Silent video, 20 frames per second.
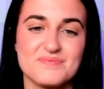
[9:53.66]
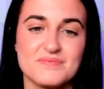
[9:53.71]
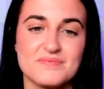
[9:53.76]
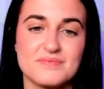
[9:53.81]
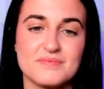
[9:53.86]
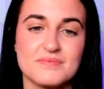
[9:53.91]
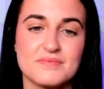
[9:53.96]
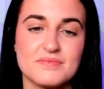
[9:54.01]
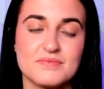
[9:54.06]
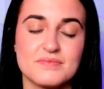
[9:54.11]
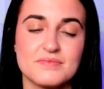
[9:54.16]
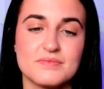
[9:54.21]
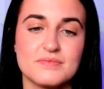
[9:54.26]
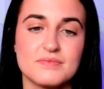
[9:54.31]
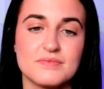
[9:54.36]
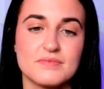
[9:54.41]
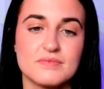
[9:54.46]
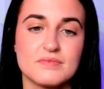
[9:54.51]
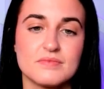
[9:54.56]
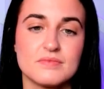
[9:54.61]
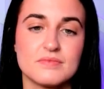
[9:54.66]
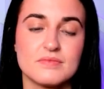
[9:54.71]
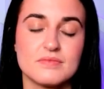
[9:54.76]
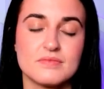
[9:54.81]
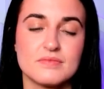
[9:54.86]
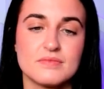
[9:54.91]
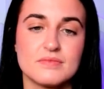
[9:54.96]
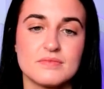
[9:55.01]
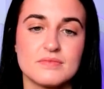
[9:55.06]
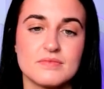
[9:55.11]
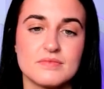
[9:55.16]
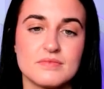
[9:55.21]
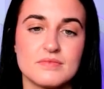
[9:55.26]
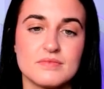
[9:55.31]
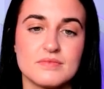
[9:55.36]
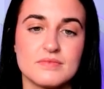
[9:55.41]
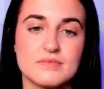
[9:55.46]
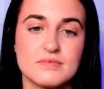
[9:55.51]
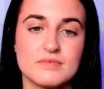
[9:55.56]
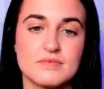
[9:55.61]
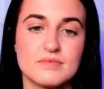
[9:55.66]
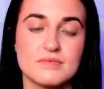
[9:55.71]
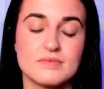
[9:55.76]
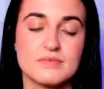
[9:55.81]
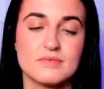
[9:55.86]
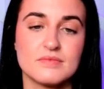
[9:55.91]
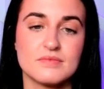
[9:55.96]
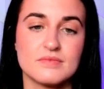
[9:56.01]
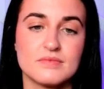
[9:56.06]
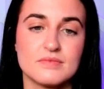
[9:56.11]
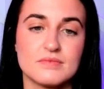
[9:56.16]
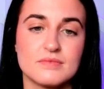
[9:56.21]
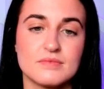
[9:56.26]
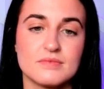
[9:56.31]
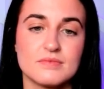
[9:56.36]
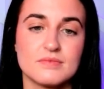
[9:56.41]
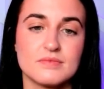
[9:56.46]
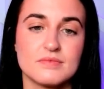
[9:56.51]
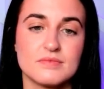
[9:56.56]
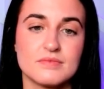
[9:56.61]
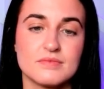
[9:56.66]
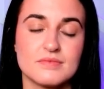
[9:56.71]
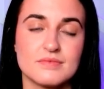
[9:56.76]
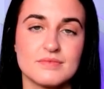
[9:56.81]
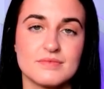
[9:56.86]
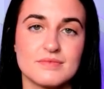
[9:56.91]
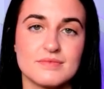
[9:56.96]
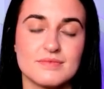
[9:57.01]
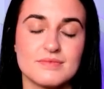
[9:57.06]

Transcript: No words are spoken by the person on screen.